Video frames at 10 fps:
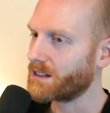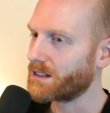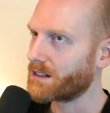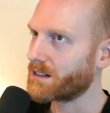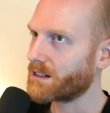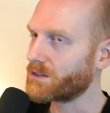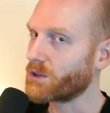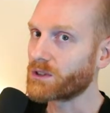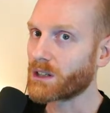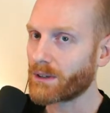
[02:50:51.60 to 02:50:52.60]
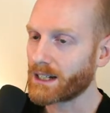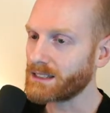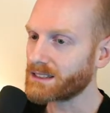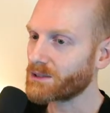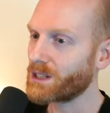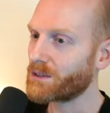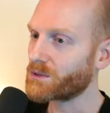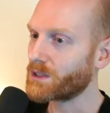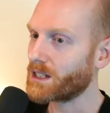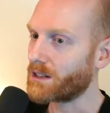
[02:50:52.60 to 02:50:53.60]
notarized. You have
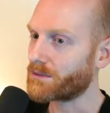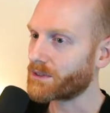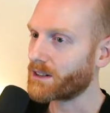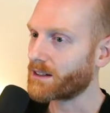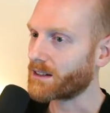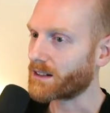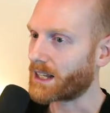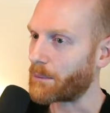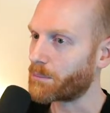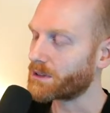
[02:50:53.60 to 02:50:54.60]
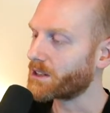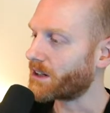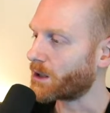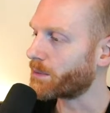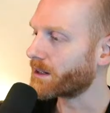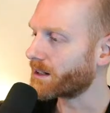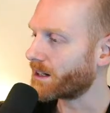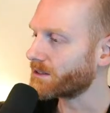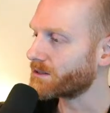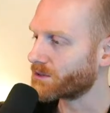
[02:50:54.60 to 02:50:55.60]
to have an Apple developer
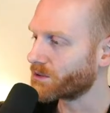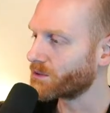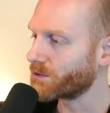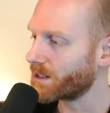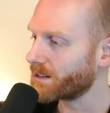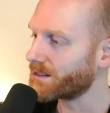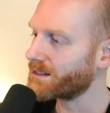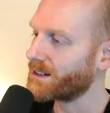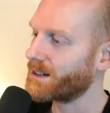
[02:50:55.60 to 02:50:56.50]
account to do that.